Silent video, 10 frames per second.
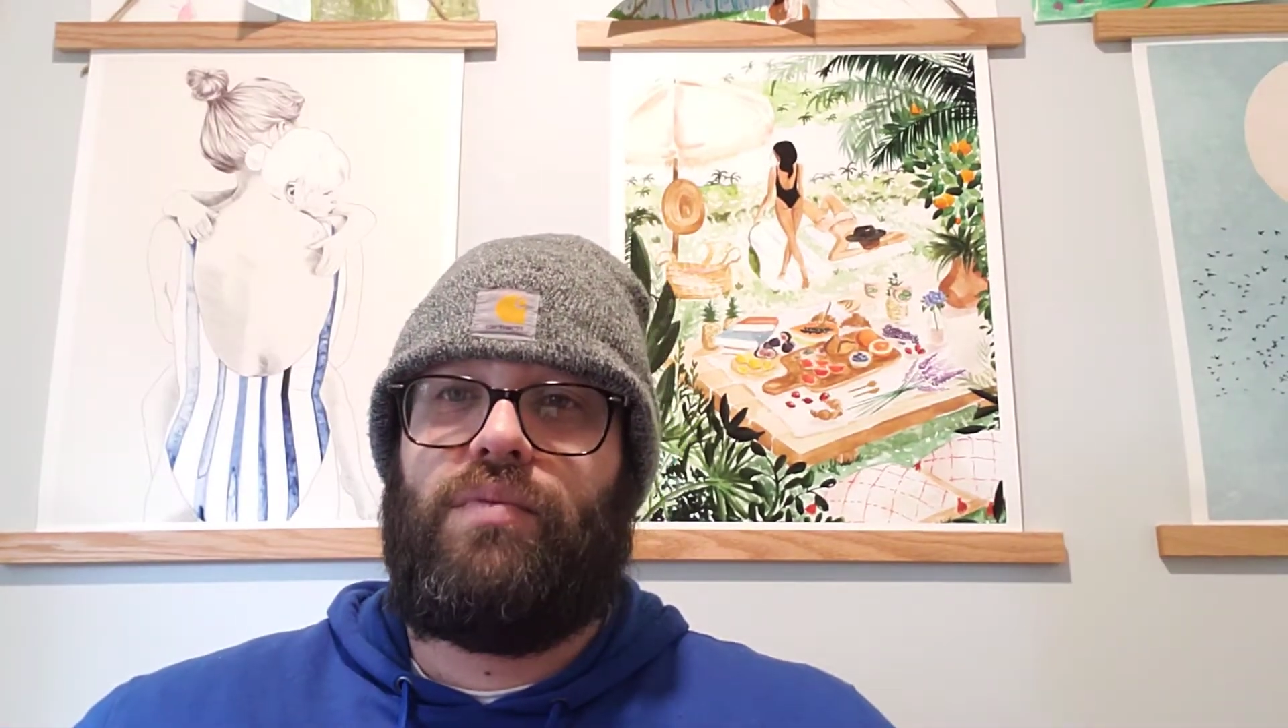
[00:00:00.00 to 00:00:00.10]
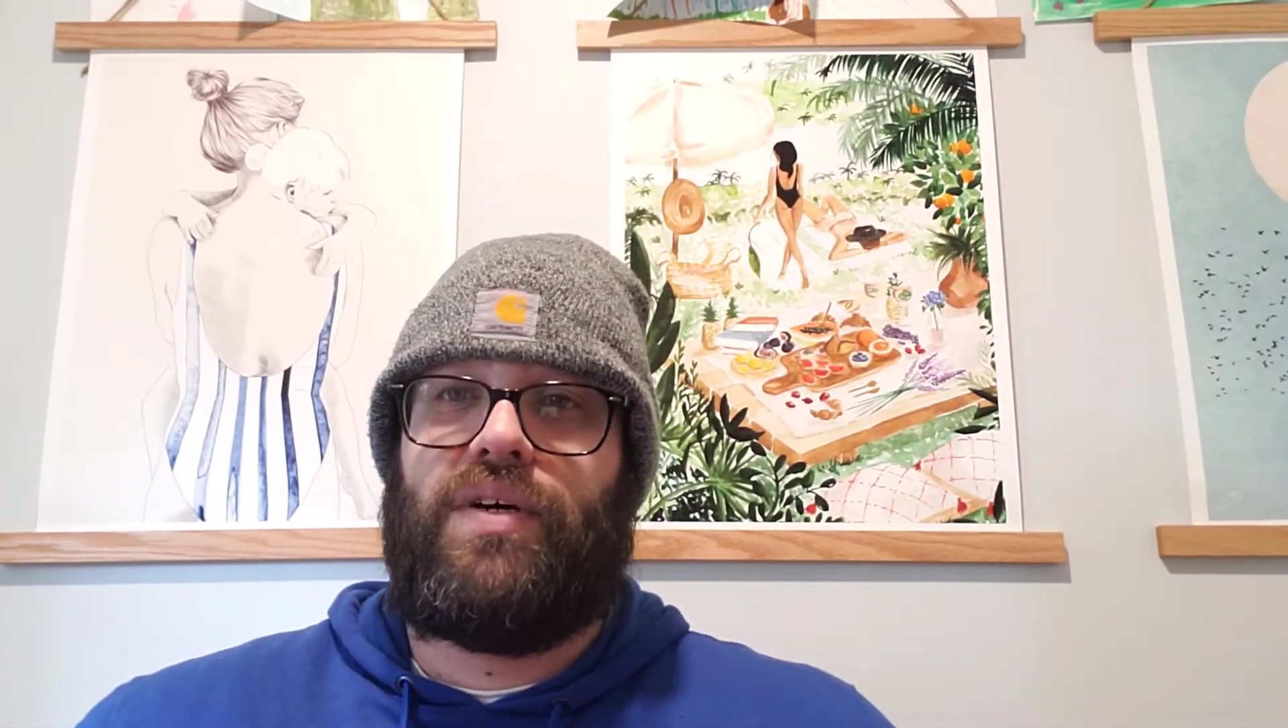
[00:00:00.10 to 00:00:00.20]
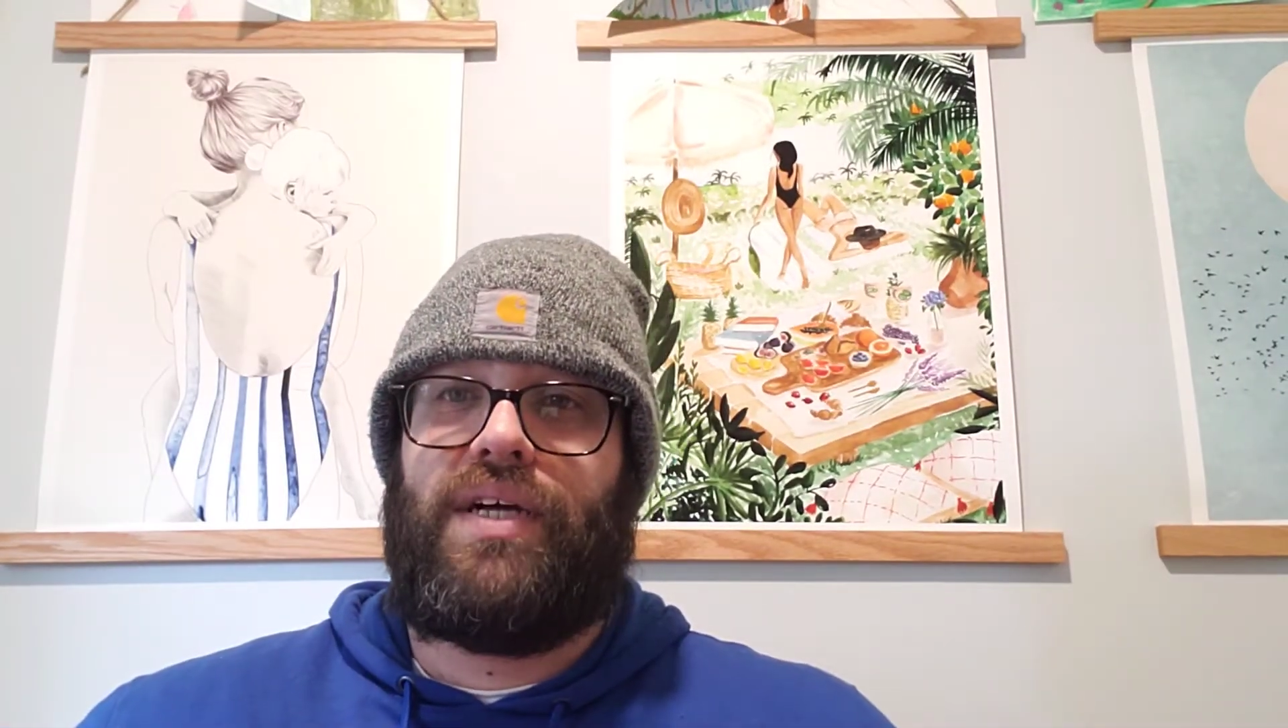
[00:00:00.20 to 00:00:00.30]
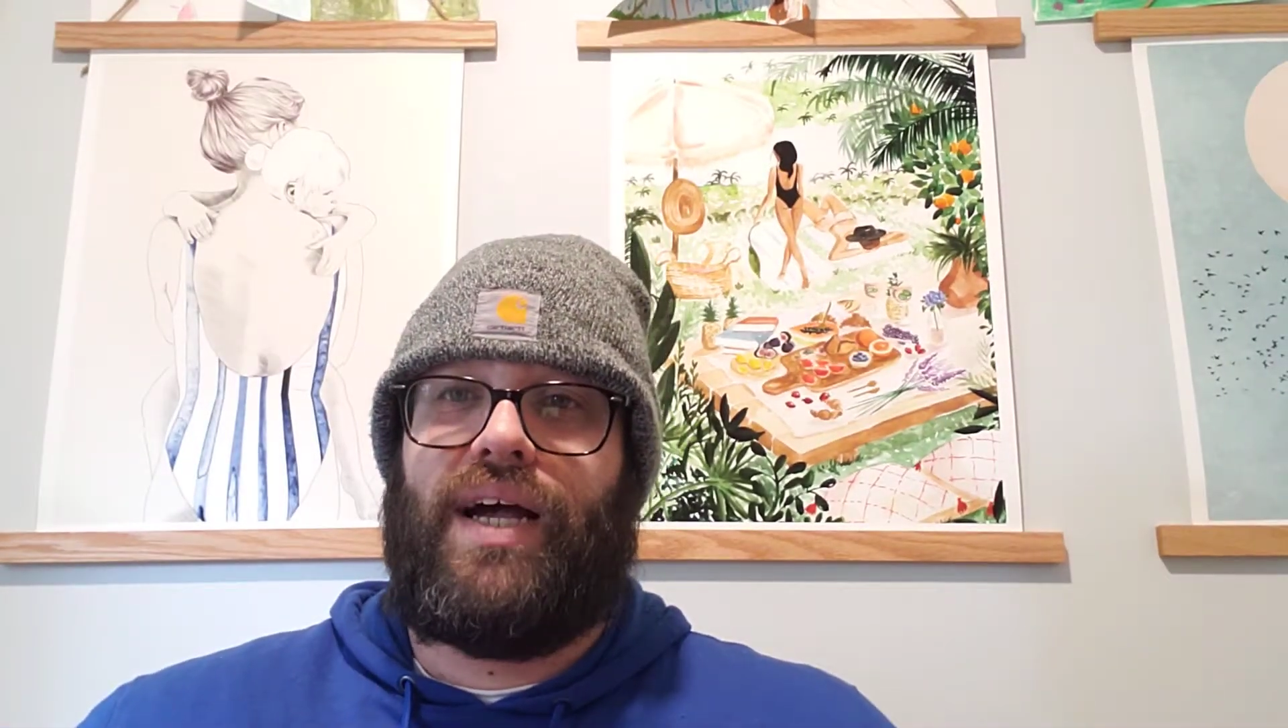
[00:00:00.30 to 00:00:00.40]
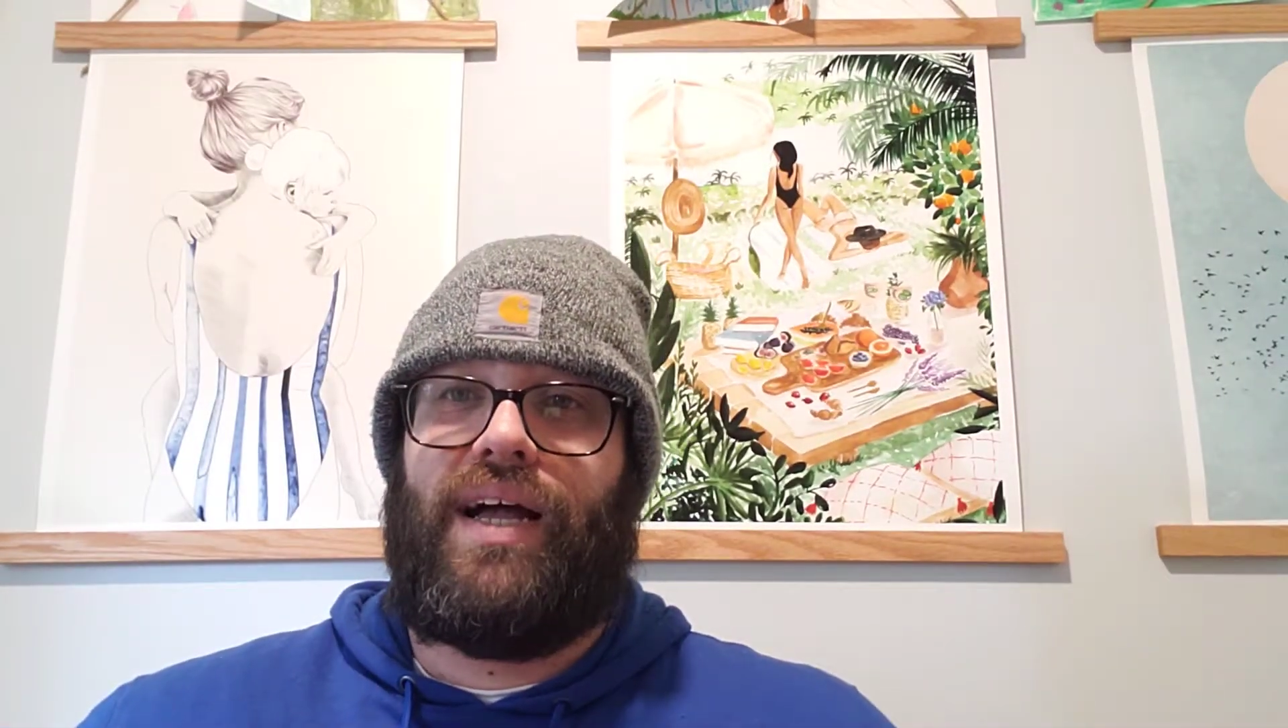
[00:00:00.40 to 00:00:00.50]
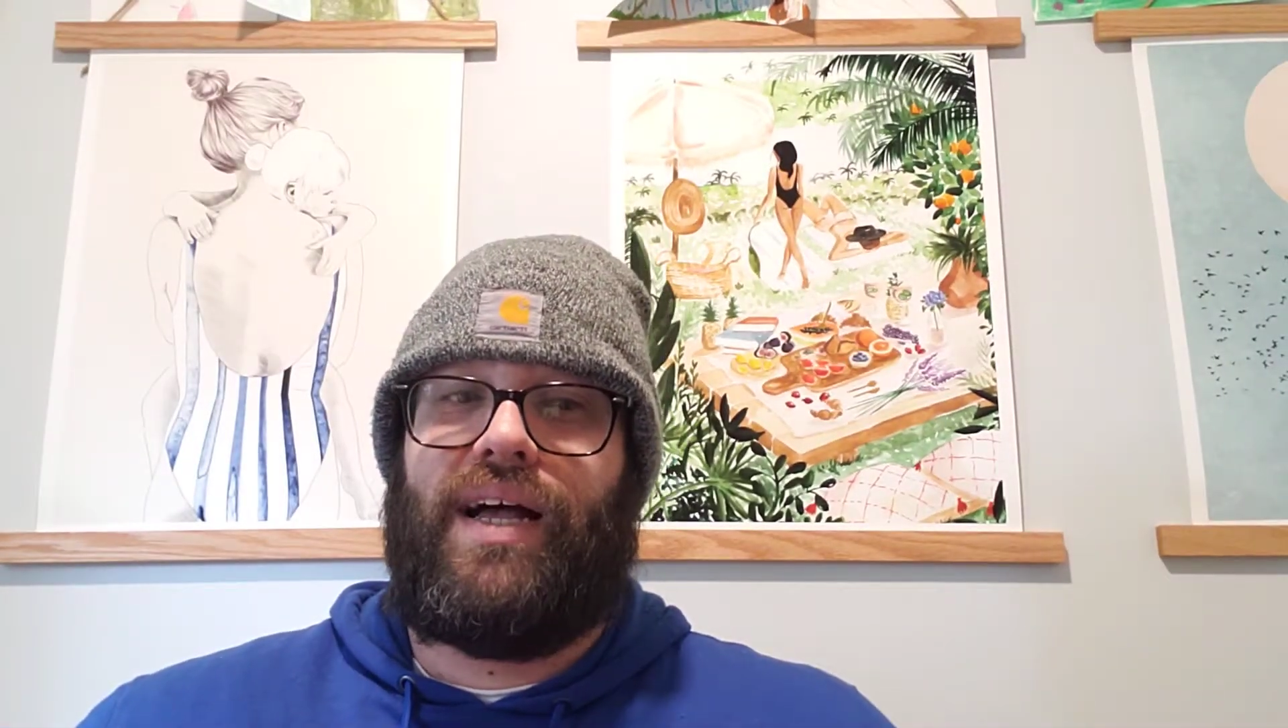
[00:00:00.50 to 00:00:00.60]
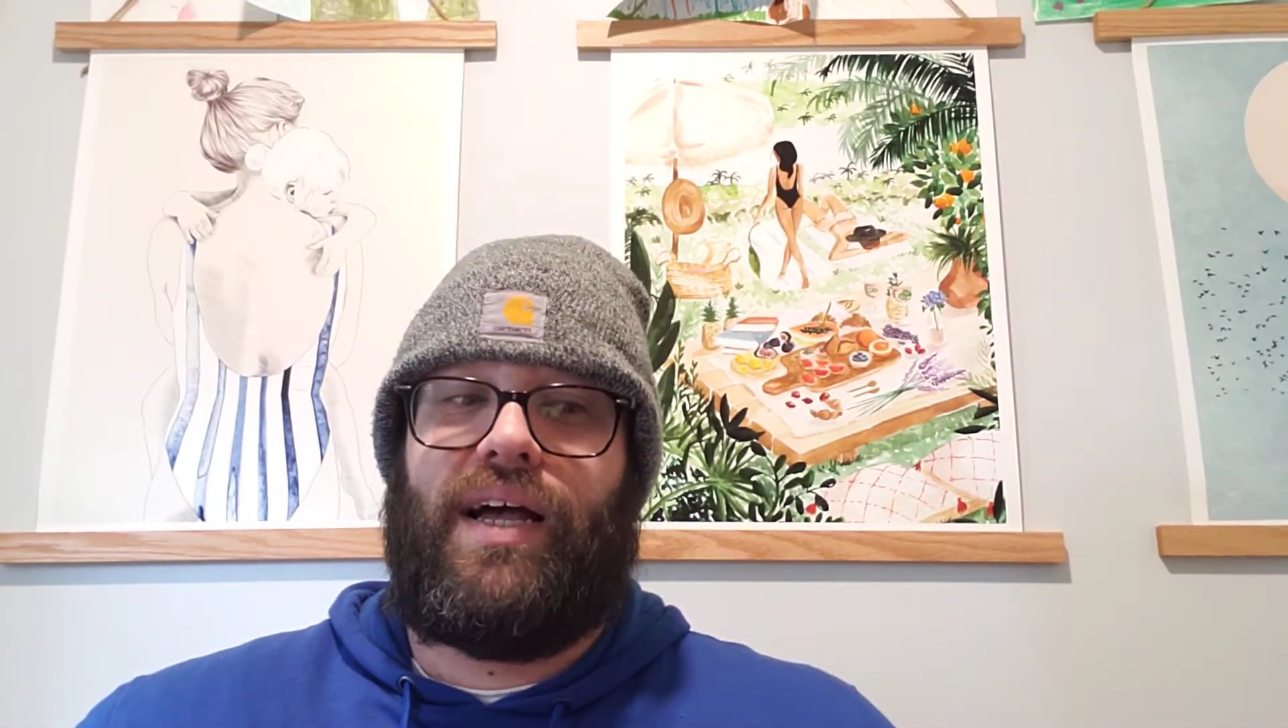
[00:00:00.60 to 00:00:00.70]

But